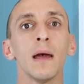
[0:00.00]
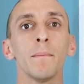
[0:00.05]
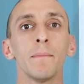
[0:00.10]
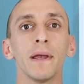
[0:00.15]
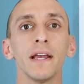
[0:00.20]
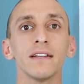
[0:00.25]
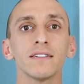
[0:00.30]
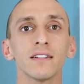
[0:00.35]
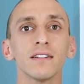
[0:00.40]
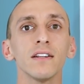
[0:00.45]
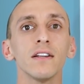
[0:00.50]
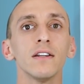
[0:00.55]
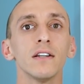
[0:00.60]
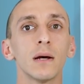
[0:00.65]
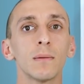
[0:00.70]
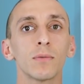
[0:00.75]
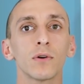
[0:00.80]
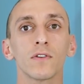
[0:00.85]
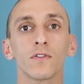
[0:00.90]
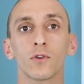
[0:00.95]
based on the
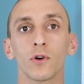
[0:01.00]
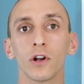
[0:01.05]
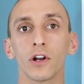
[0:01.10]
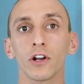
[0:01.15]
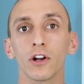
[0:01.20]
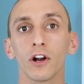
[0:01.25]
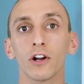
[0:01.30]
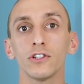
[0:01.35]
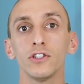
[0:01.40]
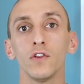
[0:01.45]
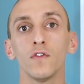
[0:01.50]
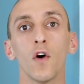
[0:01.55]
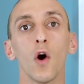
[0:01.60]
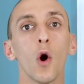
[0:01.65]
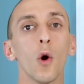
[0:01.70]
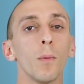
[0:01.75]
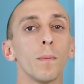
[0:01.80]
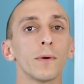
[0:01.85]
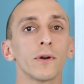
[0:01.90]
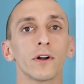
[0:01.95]
number of credit cards you've
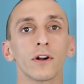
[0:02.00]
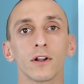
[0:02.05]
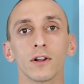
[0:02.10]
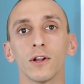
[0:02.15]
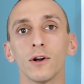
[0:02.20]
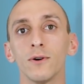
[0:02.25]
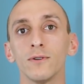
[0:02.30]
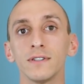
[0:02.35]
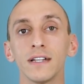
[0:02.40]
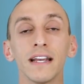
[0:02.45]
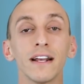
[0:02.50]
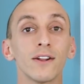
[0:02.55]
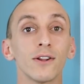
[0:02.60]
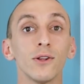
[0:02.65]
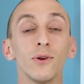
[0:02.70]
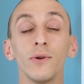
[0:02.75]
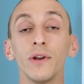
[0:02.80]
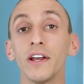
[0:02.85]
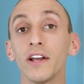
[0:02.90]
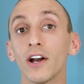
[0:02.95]
opened or closed,
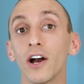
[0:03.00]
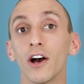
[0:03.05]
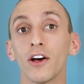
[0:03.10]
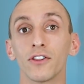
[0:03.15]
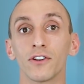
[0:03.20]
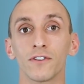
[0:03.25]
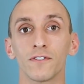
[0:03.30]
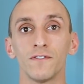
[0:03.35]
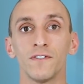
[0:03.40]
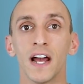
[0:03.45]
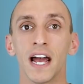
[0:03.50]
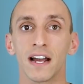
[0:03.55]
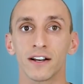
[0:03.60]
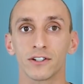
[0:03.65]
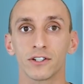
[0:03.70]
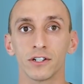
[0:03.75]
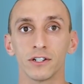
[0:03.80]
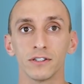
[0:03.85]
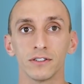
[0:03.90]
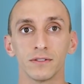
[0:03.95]
including other
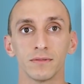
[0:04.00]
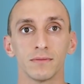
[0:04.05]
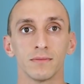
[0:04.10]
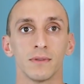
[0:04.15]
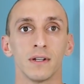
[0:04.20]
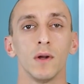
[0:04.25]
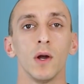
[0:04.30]
factors.